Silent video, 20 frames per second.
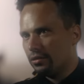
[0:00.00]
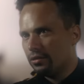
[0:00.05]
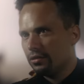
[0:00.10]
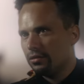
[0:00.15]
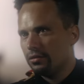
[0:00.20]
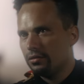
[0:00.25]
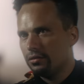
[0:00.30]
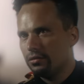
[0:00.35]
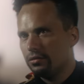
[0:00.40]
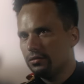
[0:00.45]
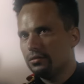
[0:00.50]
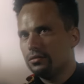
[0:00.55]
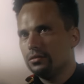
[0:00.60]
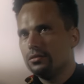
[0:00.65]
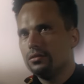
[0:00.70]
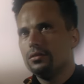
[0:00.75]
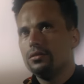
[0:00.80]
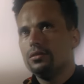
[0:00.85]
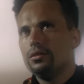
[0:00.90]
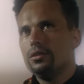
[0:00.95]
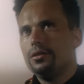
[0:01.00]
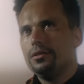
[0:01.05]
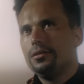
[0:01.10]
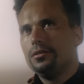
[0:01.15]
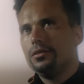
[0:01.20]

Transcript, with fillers: This is what happens